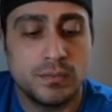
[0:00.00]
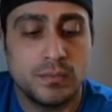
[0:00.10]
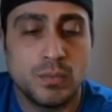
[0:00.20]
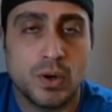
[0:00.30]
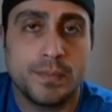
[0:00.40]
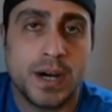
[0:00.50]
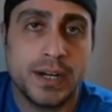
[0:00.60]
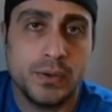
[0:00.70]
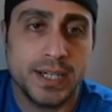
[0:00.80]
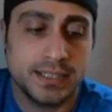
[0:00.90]
more
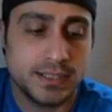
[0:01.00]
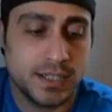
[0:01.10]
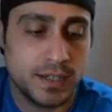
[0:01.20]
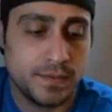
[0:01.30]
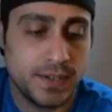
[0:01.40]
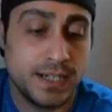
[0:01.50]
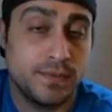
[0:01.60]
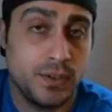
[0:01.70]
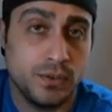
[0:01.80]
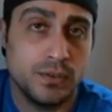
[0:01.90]
body weight stuff,
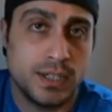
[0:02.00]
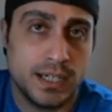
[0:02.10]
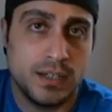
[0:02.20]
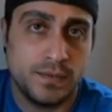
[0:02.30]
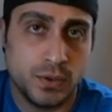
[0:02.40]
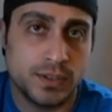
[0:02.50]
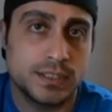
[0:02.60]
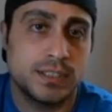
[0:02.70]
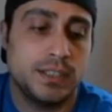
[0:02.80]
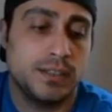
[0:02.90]
if you could
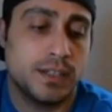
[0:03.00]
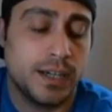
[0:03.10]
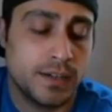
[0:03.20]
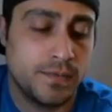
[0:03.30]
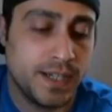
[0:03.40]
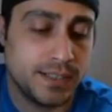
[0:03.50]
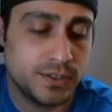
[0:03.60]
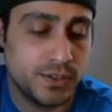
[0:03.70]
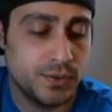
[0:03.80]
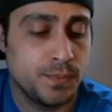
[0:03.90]
see, like, in phase
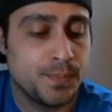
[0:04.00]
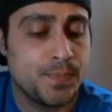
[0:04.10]
two.